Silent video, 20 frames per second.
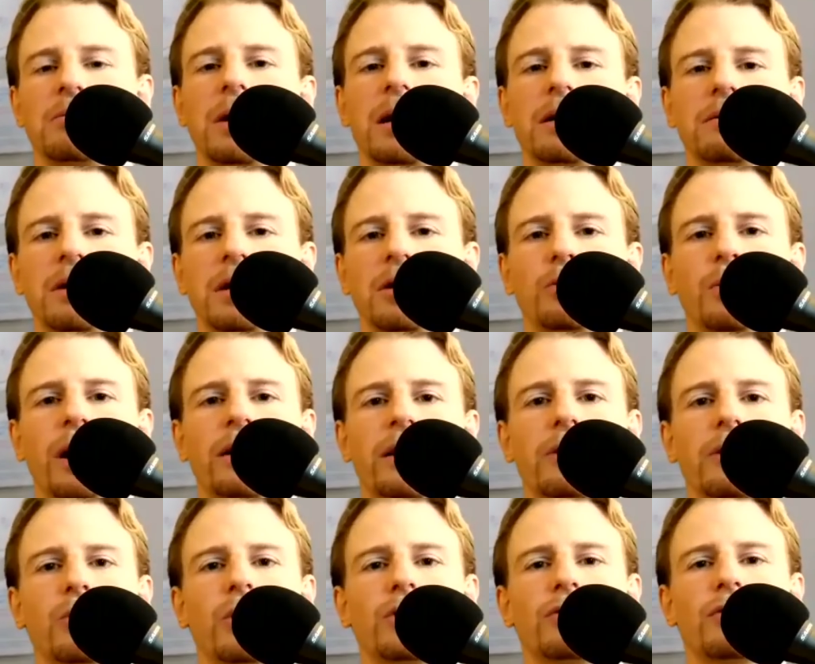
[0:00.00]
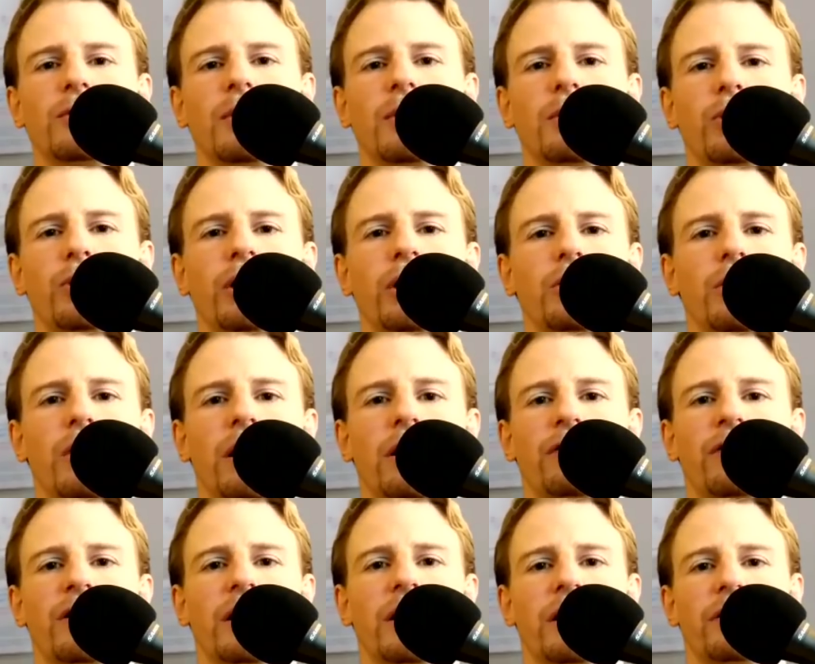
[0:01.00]
in a way that works for my body where i
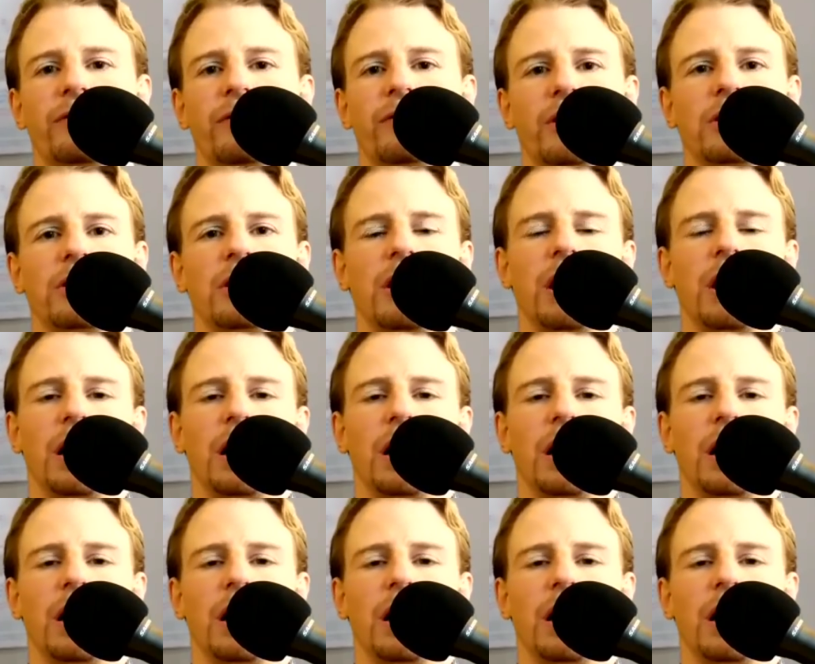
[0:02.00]
feel i've got